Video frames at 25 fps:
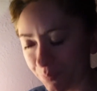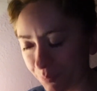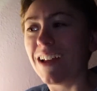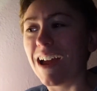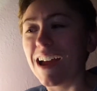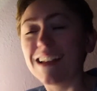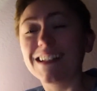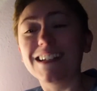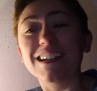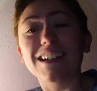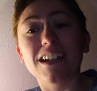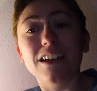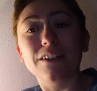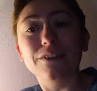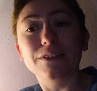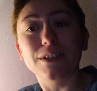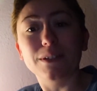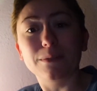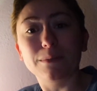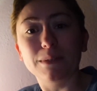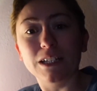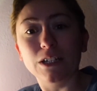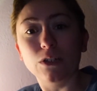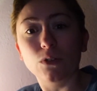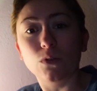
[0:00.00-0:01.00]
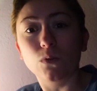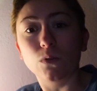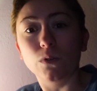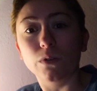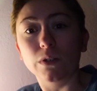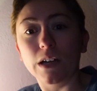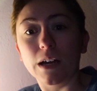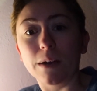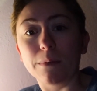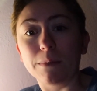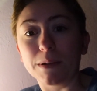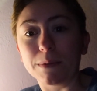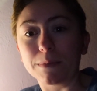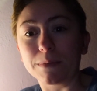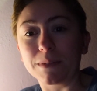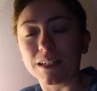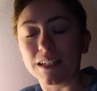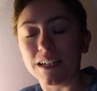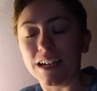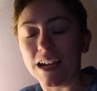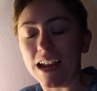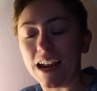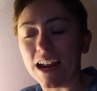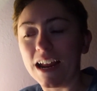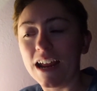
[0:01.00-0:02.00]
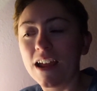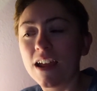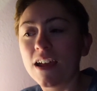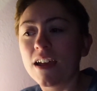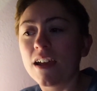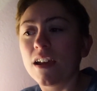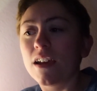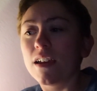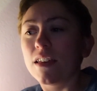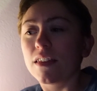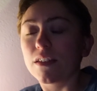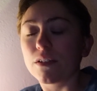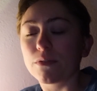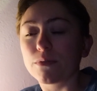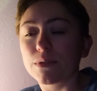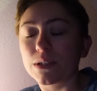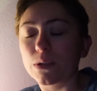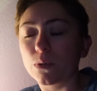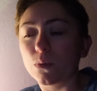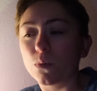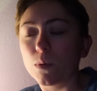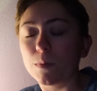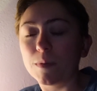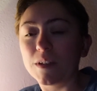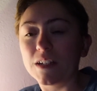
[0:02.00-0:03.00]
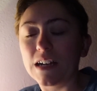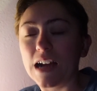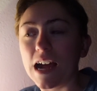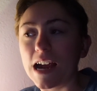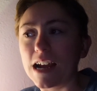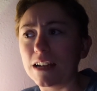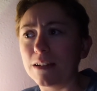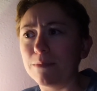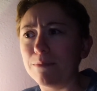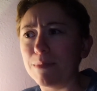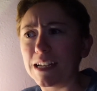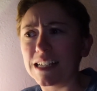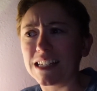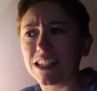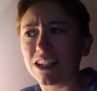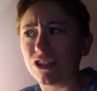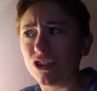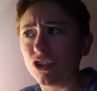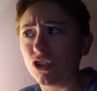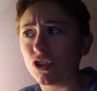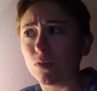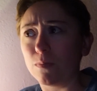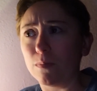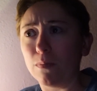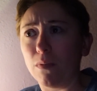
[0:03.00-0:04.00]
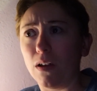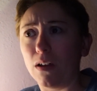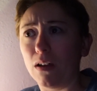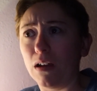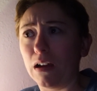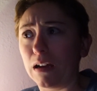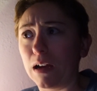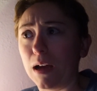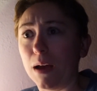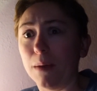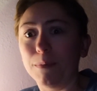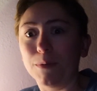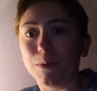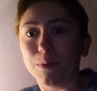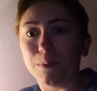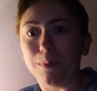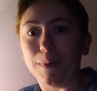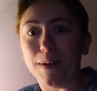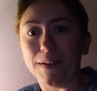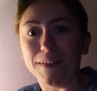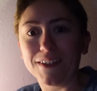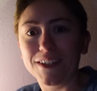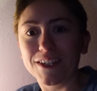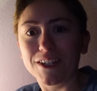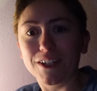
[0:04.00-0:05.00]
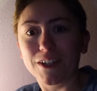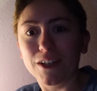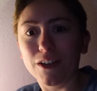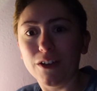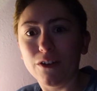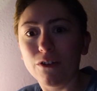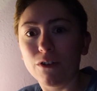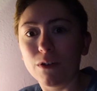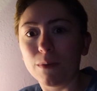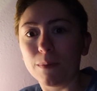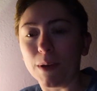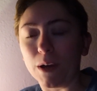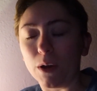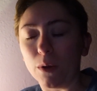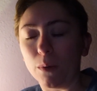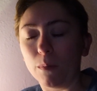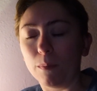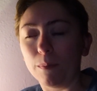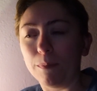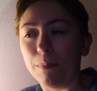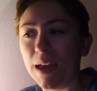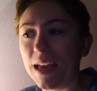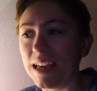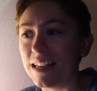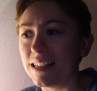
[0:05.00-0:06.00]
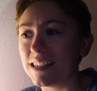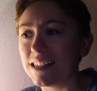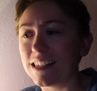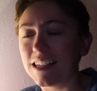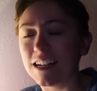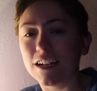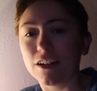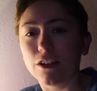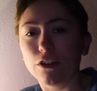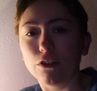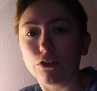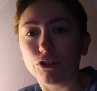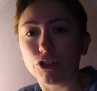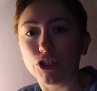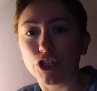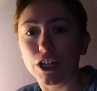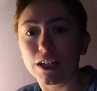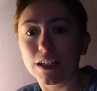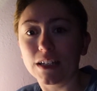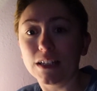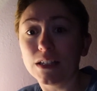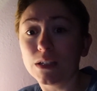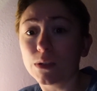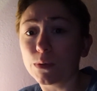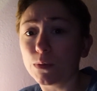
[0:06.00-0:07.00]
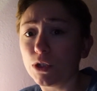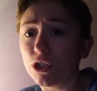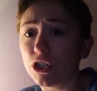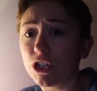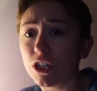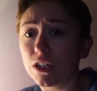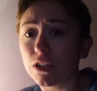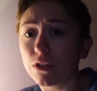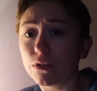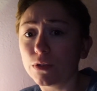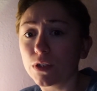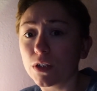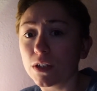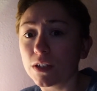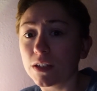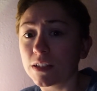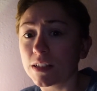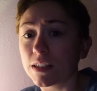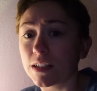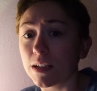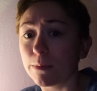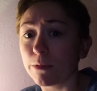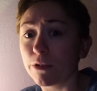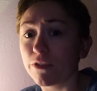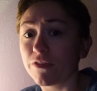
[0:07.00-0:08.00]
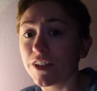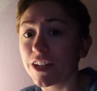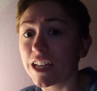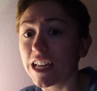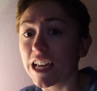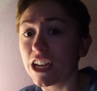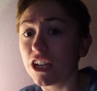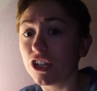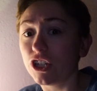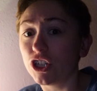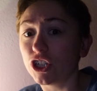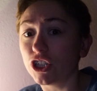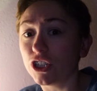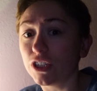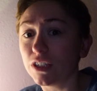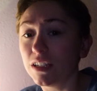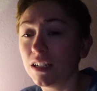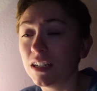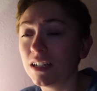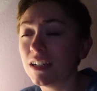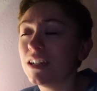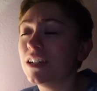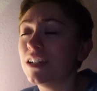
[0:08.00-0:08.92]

I did have something cool come up today. There was a woman I had messaged a couple months ago about pet sitting her chickens when she goes on a summer vacation.